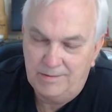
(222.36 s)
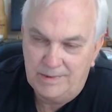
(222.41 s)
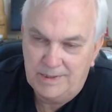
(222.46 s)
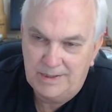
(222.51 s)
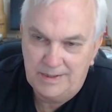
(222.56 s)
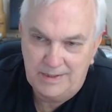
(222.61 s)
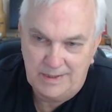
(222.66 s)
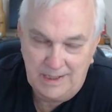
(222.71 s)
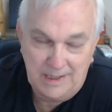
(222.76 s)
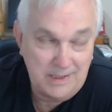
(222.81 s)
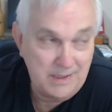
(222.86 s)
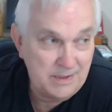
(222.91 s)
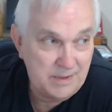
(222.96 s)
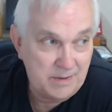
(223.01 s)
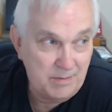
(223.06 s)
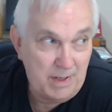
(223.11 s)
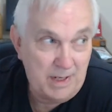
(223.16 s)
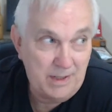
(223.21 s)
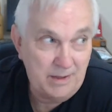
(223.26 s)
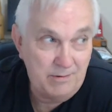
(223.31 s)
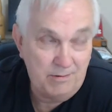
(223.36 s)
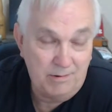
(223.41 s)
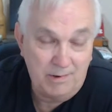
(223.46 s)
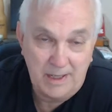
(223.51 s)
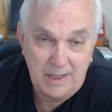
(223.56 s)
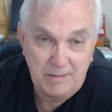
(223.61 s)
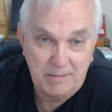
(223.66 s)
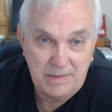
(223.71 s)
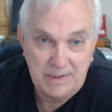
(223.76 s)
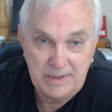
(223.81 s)
she's telling us about the
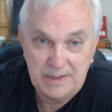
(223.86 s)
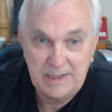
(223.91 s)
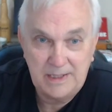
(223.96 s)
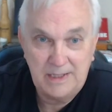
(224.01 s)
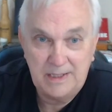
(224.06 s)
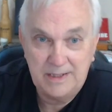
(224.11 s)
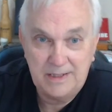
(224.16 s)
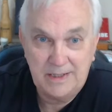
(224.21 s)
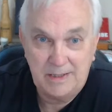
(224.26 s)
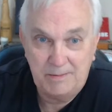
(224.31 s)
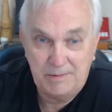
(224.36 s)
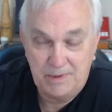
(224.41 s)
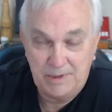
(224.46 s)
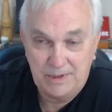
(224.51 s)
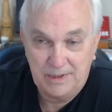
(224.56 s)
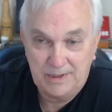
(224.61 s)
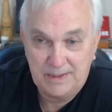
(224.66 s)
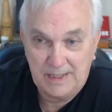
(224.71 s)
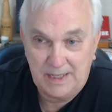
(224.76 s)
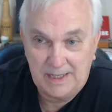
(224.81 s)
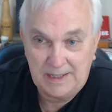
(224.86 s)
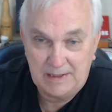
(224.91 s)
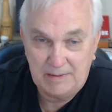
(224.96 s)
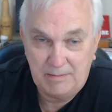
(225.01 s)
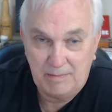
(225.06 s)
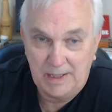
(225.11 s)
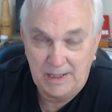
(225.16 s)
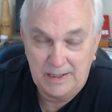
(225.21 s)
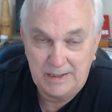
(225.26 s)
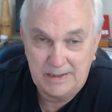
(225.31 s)
rain, but she didn't seem too excited
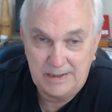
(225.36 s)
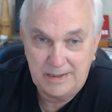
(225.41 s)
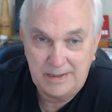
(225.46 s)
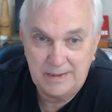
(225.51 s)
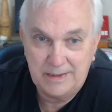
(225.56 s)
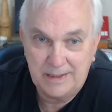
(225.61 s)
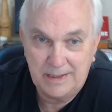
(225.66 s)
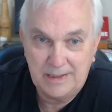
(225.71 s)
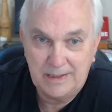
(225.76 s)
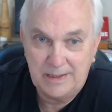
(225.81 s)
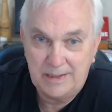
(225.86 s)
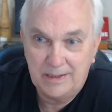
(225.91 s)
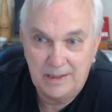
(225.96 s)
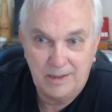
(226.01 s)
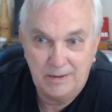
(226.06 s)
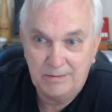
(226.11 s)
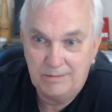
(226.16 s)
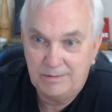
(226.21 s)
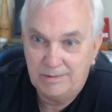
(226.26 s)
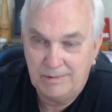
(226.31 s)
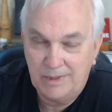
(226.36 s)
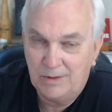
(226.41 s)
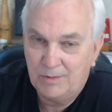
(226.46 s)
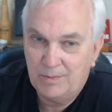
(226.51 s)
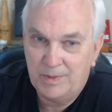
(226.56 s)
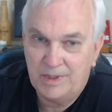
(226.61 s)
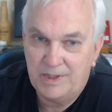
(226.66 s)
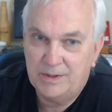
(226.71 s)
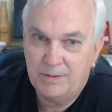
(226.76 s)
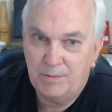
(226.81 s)
about it. She said,
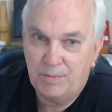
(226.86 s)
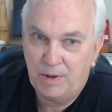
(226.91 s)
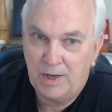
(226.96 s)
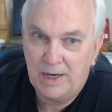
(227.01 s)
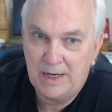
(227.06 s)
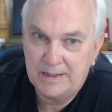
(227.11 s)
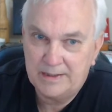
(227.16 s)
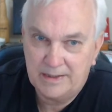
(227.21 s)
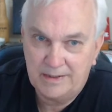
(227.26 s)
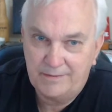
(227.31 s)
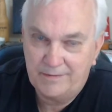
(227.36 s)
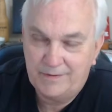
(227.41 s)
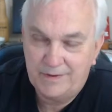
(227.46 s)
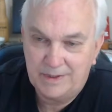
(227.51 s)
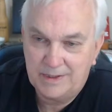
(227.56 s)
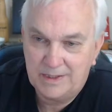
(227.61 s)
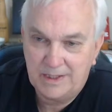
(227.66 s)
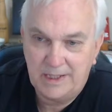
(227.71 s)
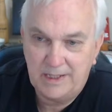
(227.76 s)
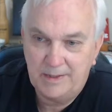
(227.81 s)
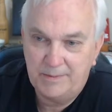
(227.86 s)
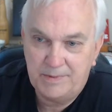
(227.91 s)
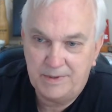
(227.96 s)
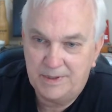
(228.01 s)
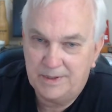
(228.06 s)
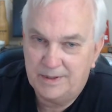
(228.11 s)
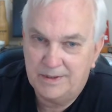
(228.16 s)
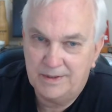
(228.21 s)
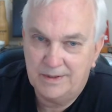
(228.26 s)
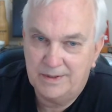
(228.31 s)
don't be surprised if it
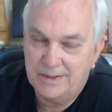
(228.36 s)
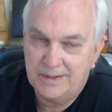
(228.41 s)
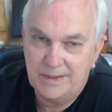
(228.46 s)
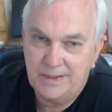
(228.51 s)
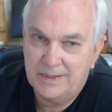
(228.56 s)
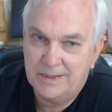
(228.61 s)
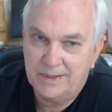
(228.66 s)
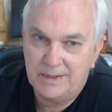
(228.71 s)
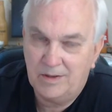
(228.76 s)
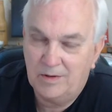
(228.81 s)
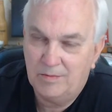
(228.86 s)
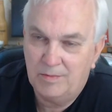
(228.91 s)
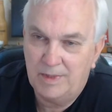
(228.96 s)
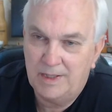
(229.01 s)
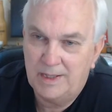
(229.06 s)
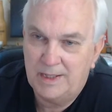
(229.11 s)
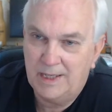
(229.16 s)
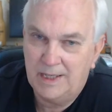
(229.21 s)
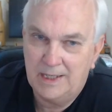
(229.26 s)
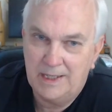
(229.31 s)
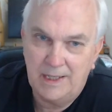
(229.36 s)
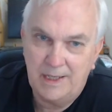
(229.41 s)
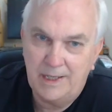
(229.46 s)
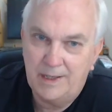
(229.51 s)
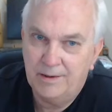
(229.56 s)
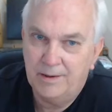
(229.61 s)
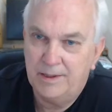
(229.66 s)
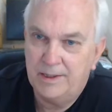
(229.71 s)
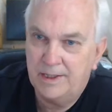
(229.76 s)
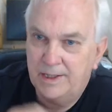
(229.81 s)
skips you because it's just going to be kind of
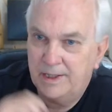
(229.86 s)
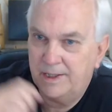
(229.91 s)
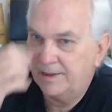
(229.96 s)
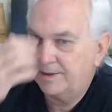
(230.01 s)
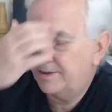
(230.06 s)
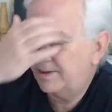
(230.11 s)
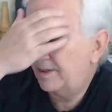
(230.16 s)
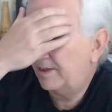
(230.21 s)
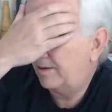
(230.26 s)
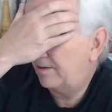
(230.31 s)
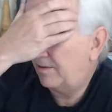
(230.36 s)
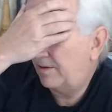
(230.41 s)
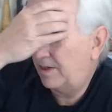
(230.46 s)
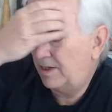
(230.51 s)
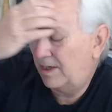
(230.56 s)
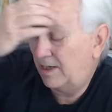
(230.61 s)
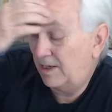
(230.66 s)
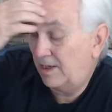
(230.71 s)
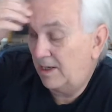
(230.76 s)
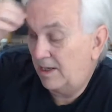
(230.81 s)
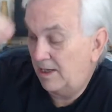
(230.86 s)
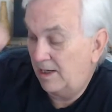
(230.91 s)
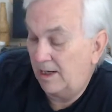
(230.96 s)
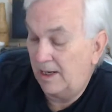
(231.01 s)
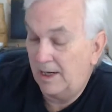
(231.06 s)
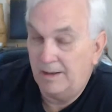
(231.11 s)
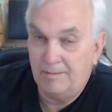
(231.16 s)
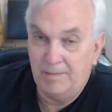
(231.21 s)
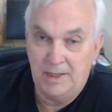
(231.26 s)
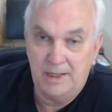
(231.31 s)
here and there. So
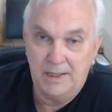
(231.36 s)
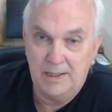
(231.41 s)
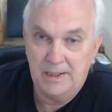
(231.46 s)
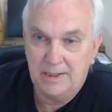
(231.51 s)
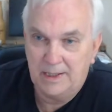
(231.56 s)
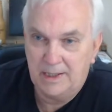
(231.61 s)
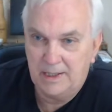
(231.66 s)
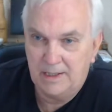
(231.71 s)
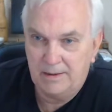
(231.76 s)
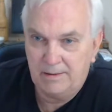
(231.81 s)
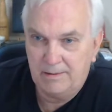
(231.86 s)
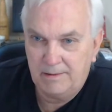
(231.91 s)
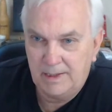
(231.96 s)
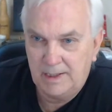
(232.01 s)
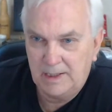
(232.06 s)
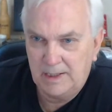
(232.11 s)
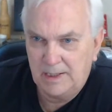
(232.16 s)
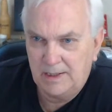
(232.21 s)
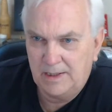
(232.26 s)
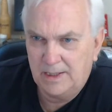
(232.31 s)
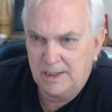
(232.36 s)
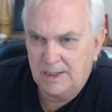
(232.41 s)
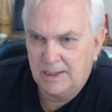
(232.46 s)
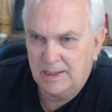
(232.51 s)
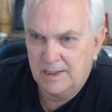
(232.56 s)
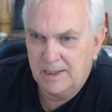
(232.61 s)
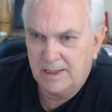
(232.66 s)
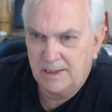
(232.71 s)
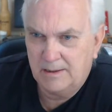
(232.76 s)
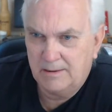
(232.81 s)
I may not get
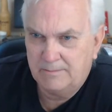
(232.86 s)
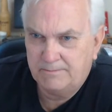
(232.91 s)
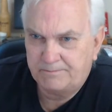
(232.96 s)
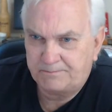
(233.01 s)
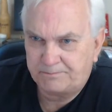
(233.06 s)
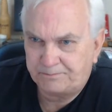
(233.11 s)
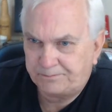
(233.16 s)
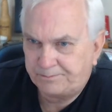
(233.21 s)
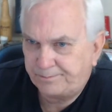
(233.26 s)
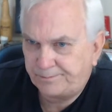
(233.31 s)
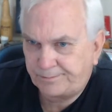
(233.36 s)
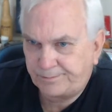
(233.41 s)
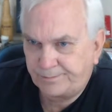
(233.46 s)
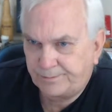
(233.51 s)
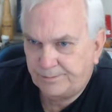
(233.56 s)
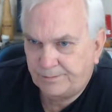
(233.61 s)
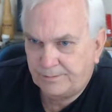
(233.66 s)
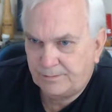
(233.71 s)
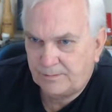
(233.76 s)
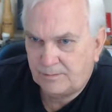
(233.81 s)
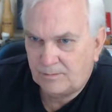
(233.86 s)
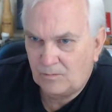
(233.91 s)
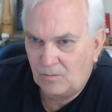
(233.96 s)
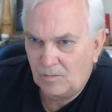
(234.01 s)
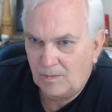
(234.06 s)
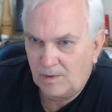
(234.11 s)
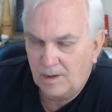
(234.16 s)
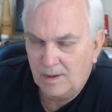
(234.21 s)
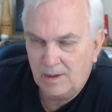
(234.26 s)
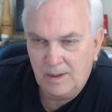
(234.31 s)
anything at all,
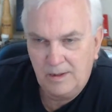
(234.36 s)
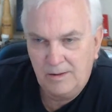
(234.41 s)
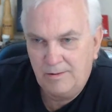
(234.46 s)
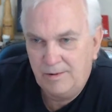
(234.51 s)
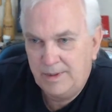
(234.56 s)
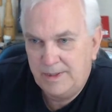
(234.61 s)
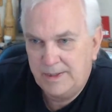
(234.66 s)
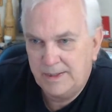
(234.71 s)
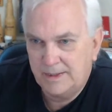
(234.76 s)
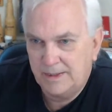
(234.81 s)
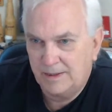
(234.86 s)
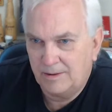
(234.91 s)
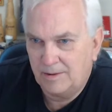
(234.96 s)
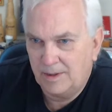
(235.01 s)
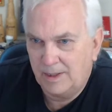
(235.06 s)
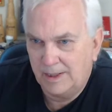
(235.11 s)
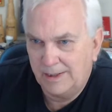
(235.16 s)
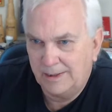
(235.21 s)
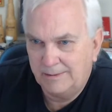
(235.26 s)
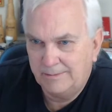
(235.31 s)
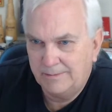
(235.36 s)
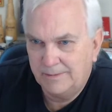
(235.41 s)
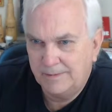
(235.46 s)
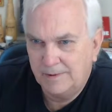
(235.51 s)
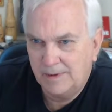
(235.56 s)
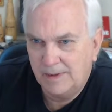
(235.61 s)
which is okay.